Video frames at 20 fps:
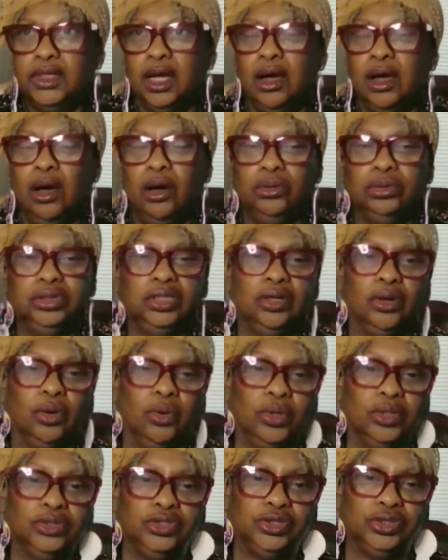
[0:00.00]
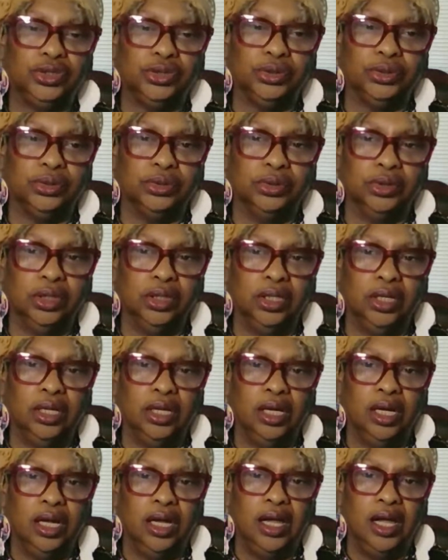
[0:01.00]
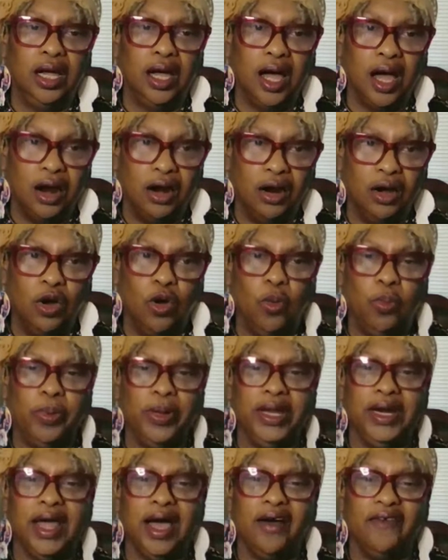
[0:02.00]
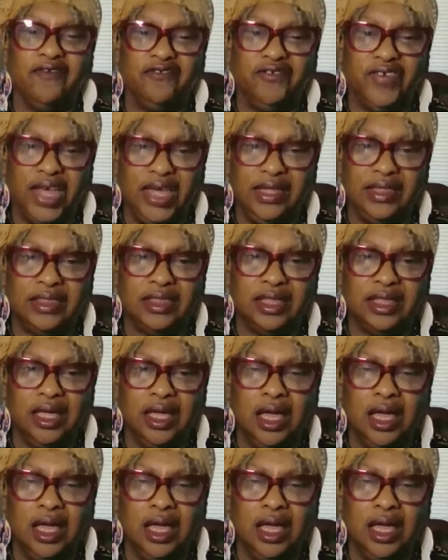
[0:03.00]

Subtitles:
holding on to our hope and our faith